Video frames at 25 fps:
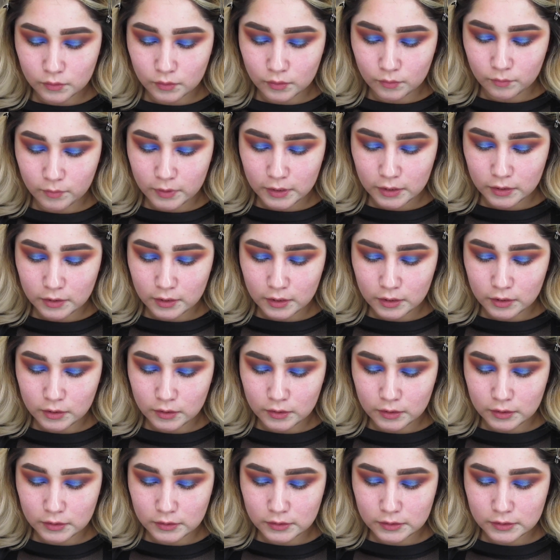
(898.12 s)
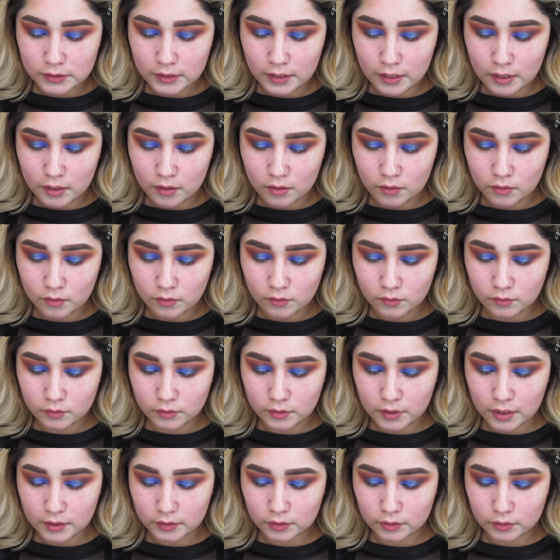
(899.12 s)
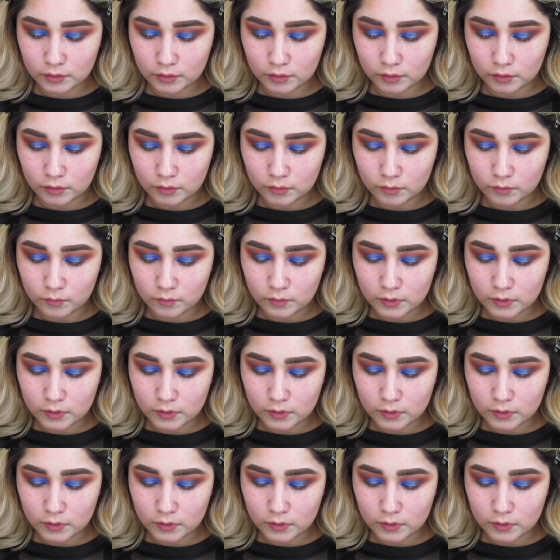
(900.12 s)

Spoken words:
the way that you can tell that the glue